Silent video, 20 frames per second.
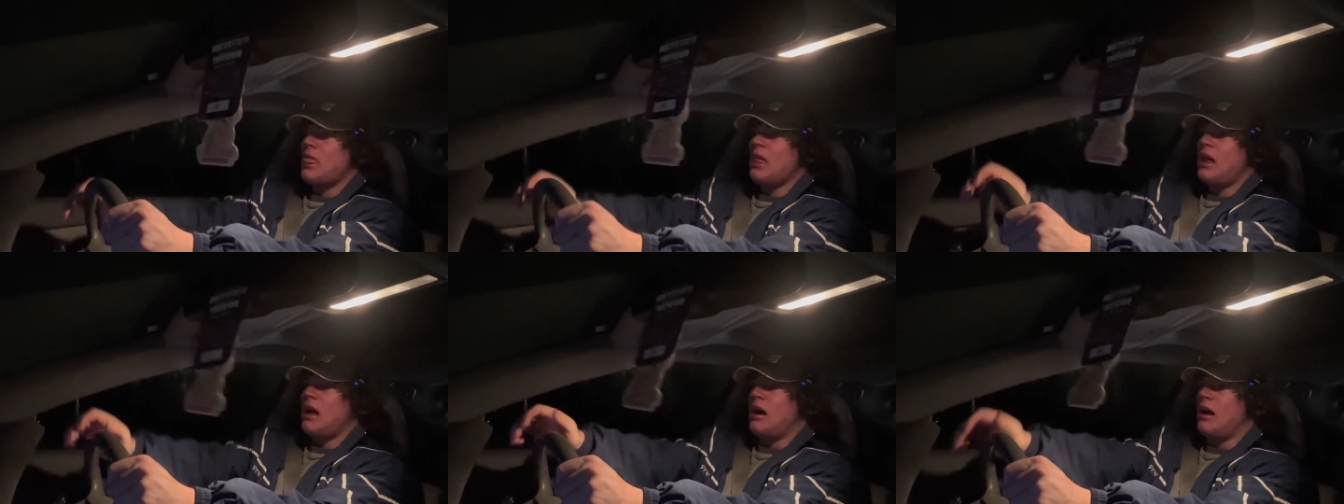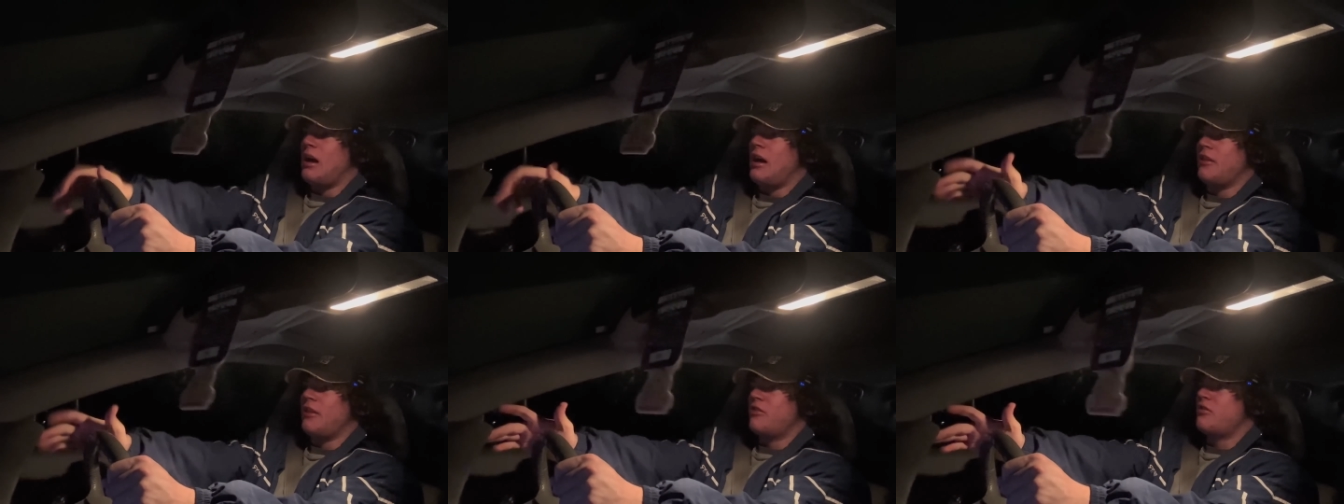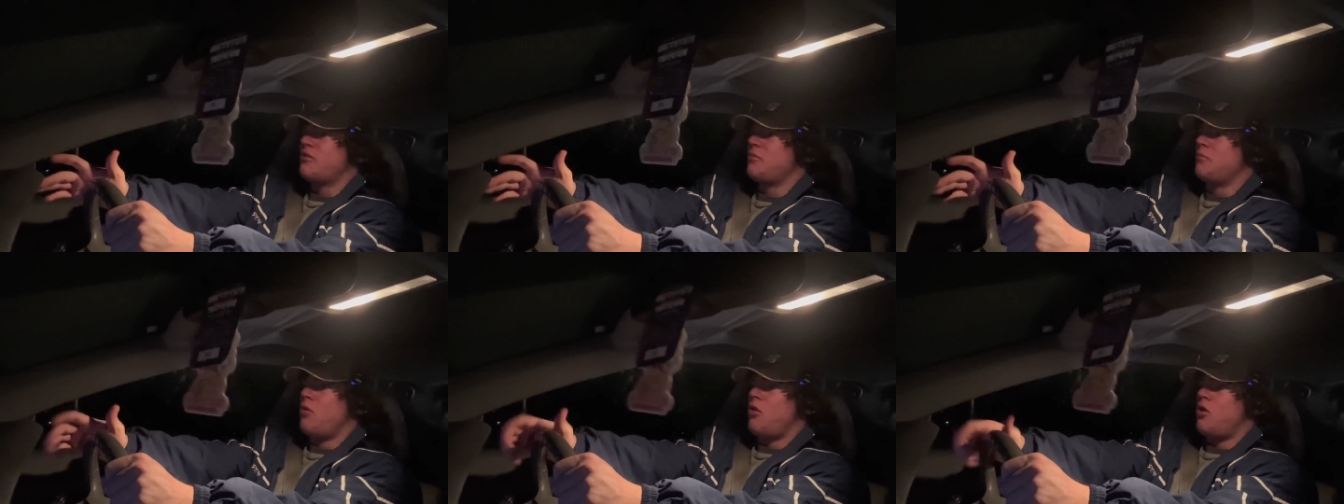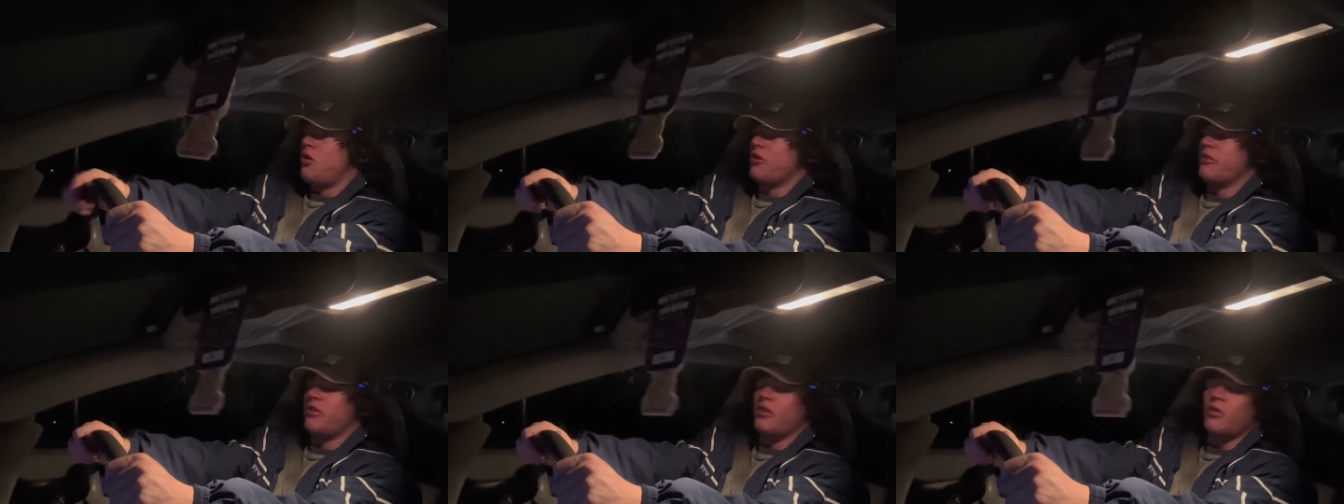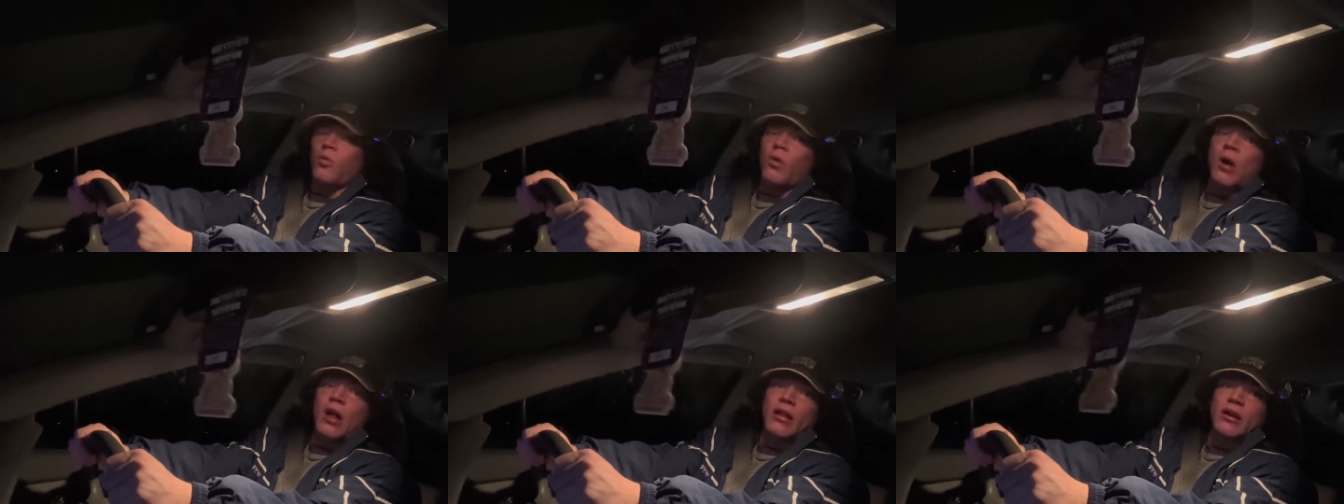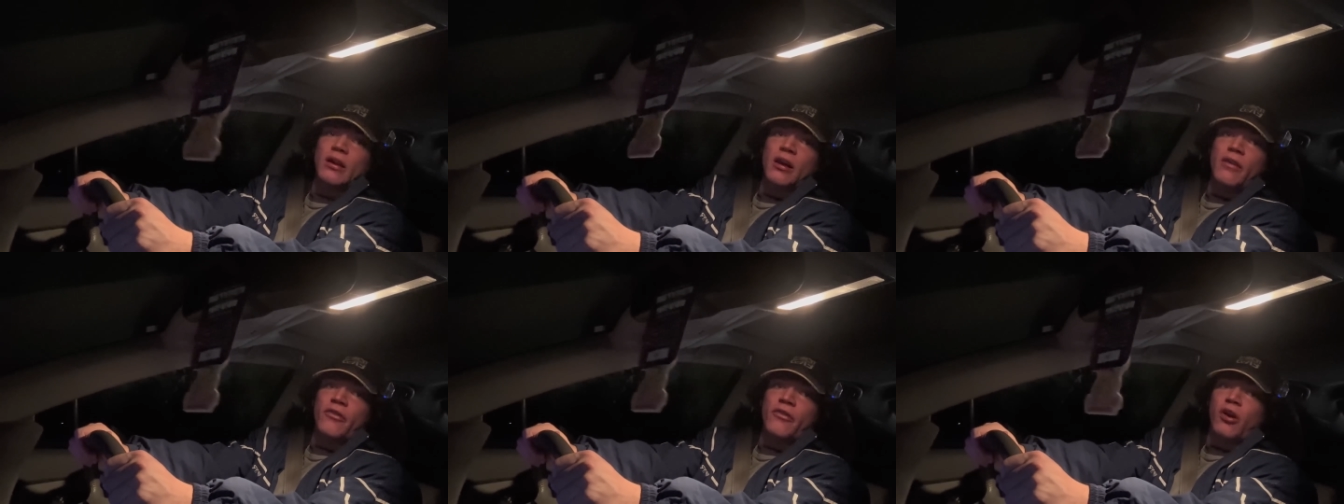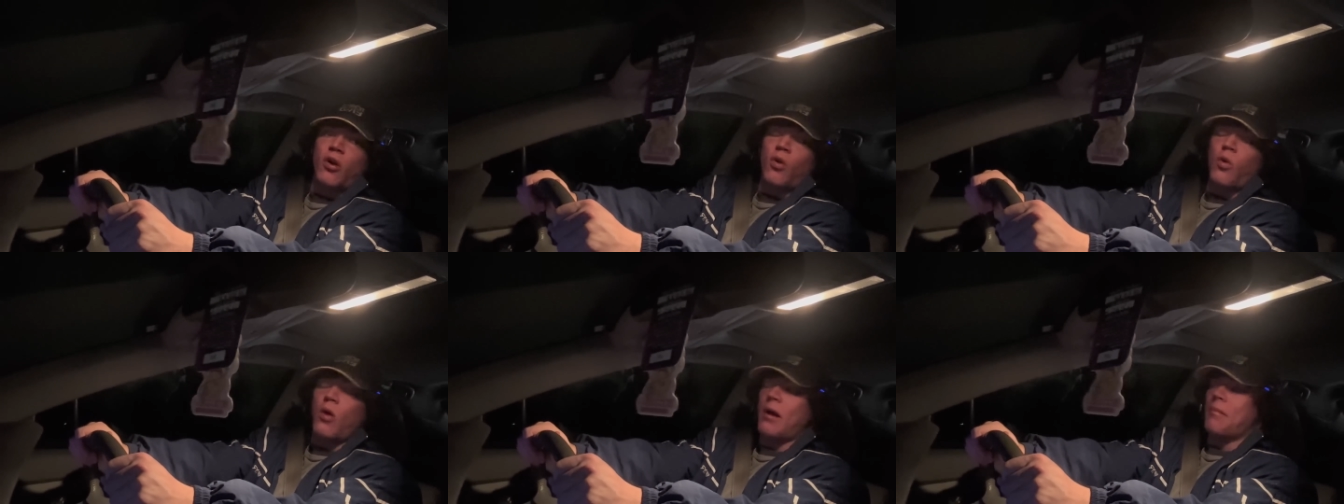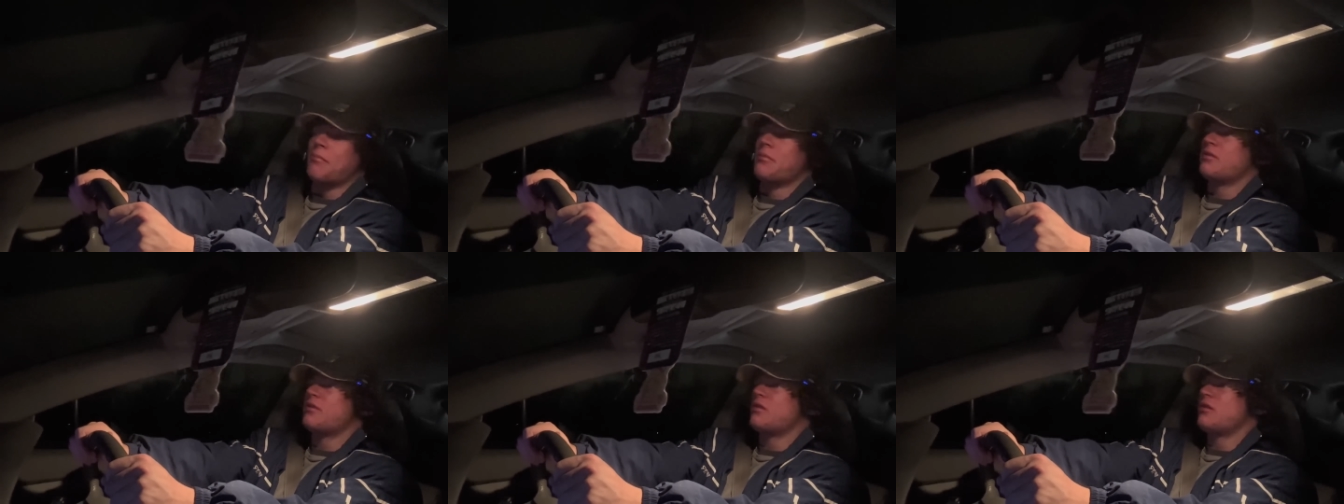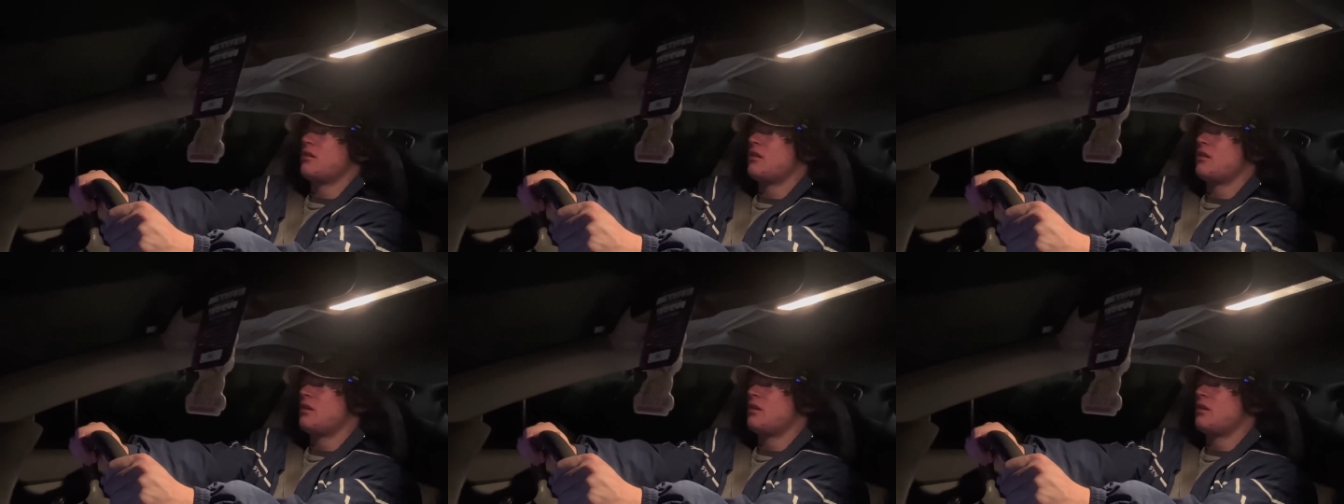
uh, it's more than well enough equipped